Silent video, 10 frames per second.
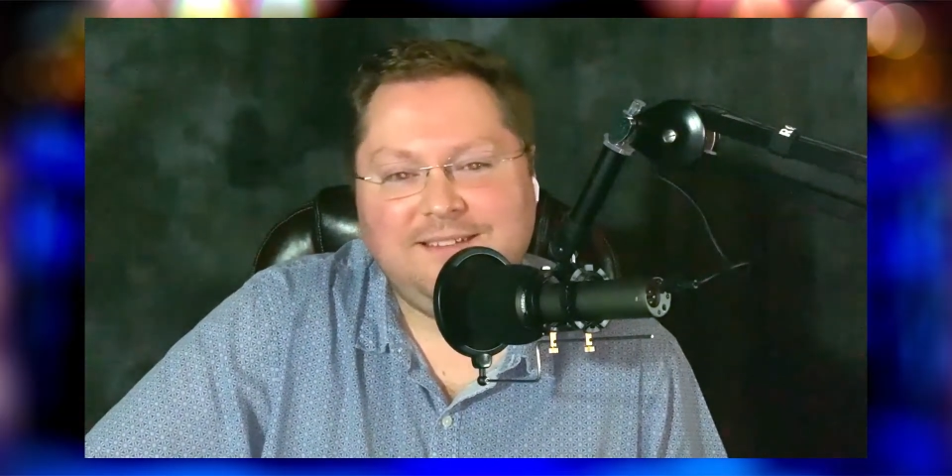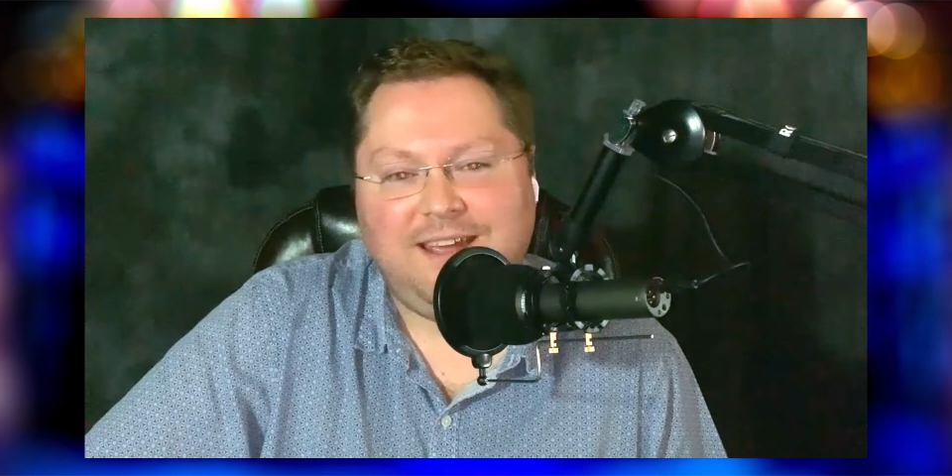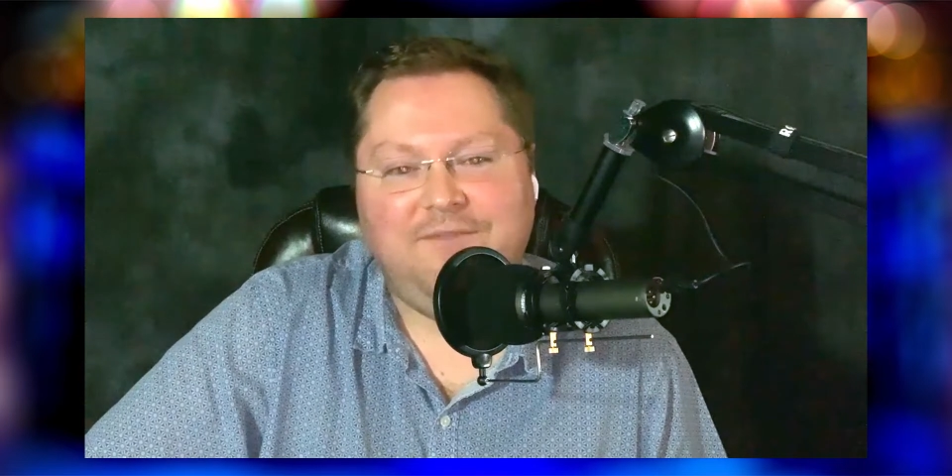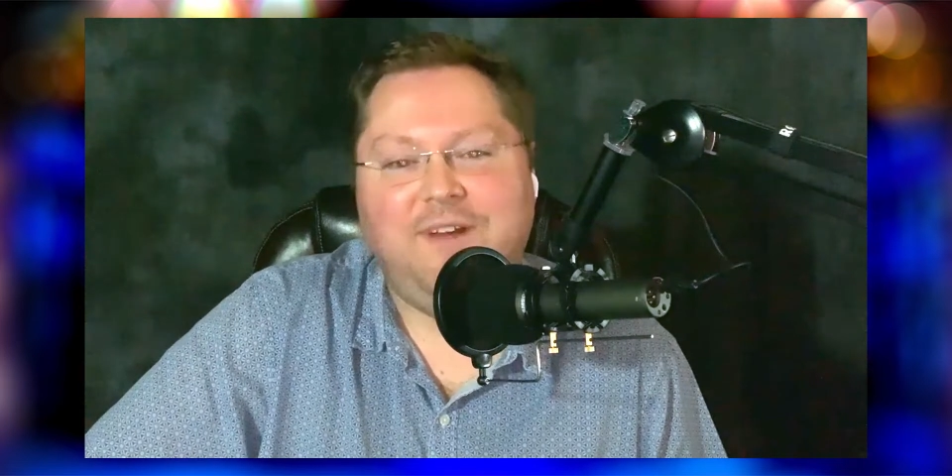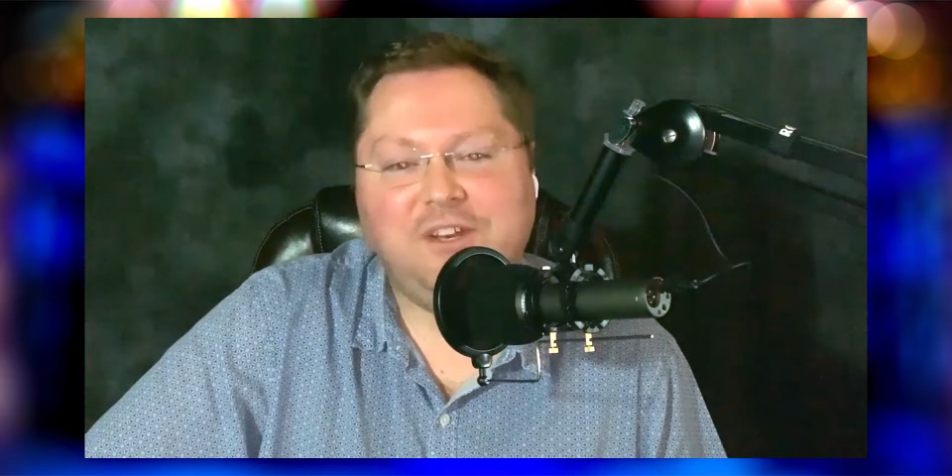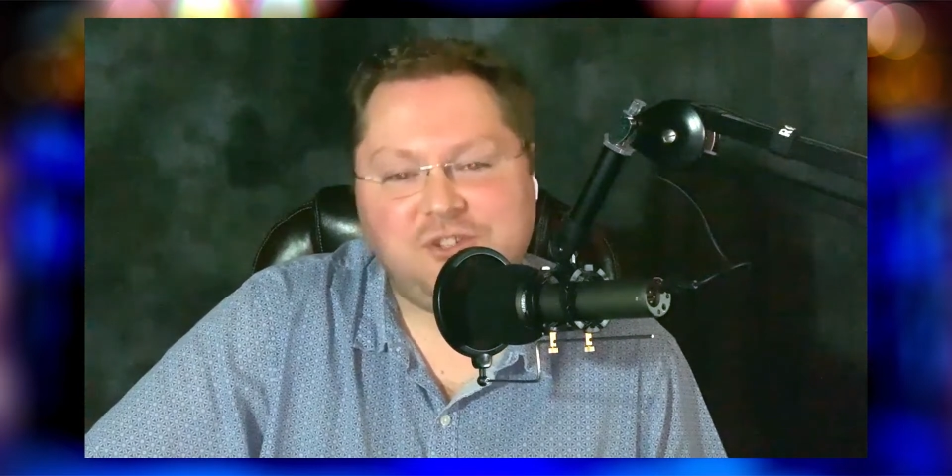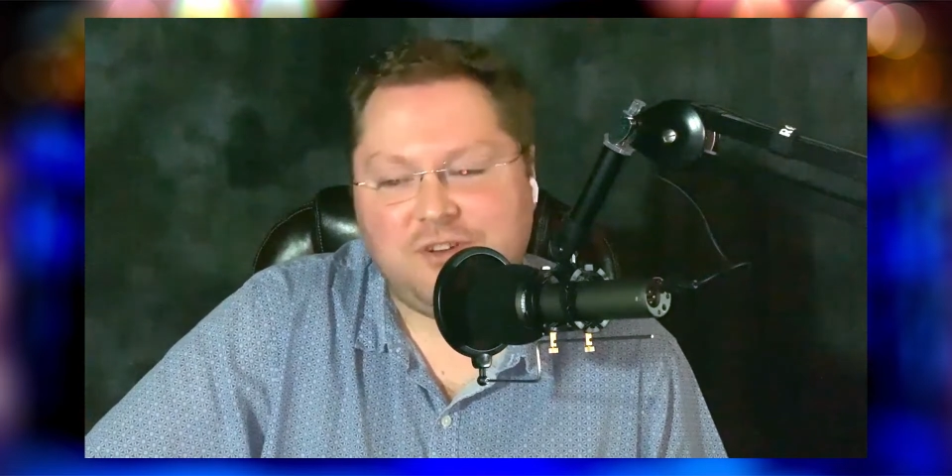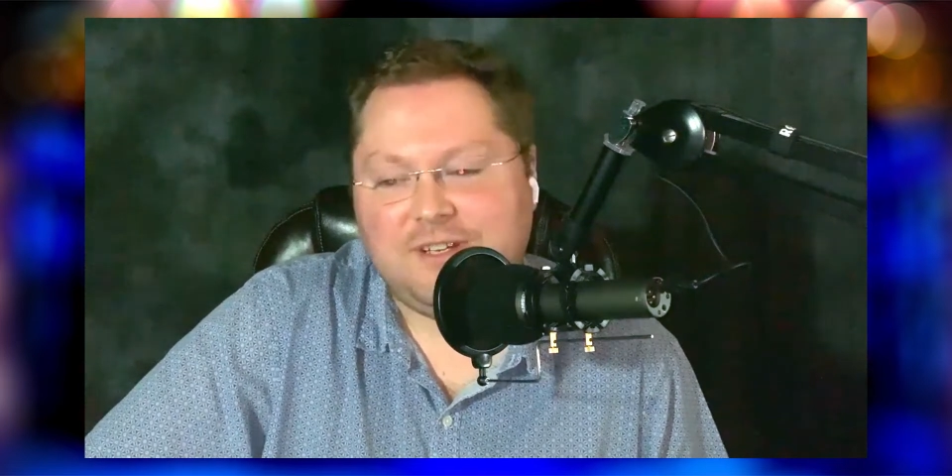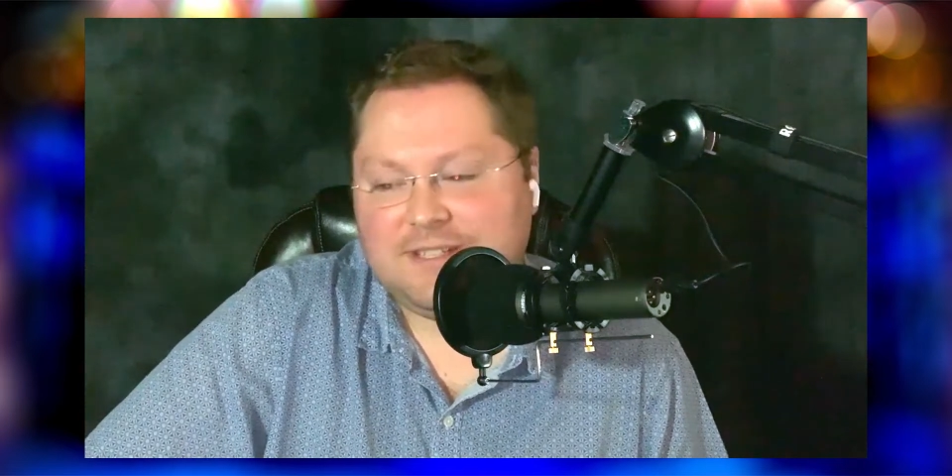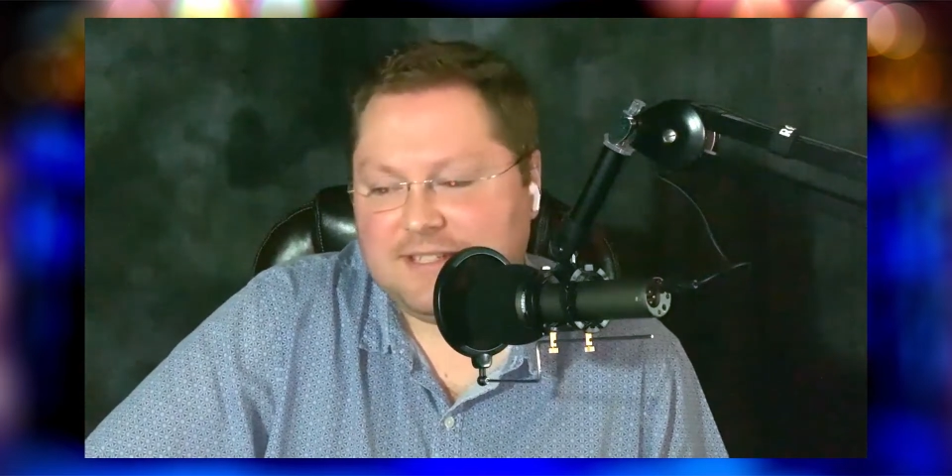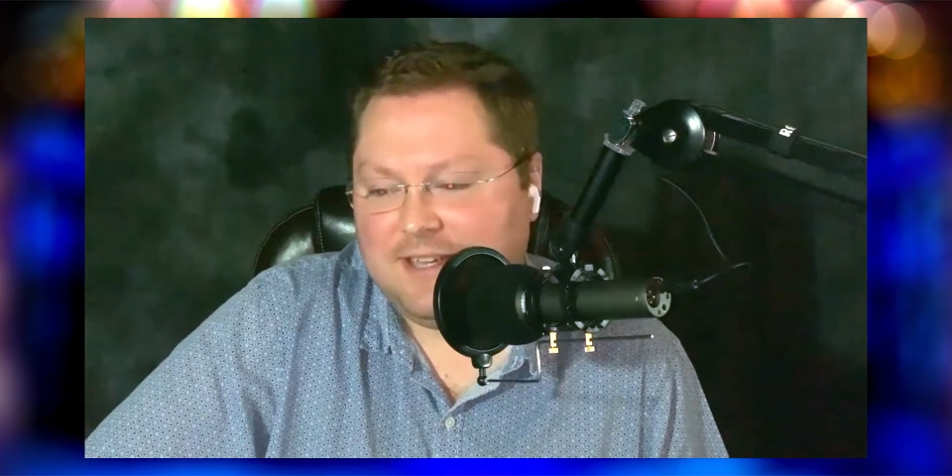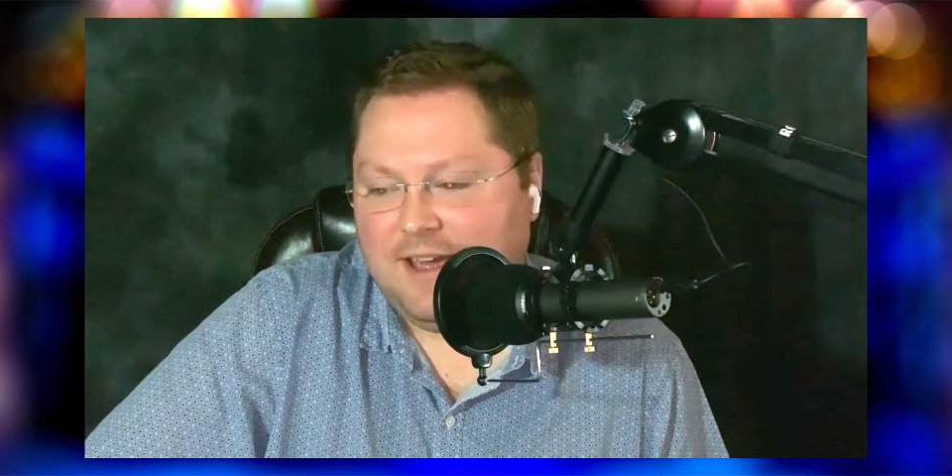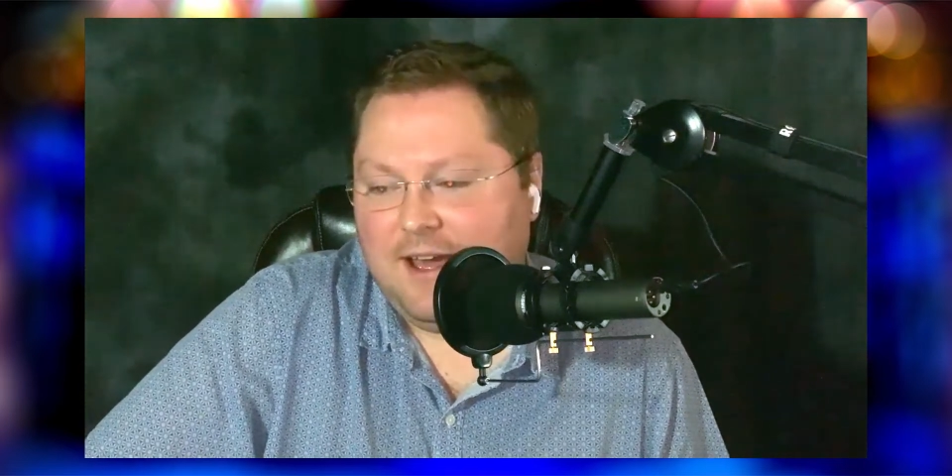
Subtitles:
adventurous.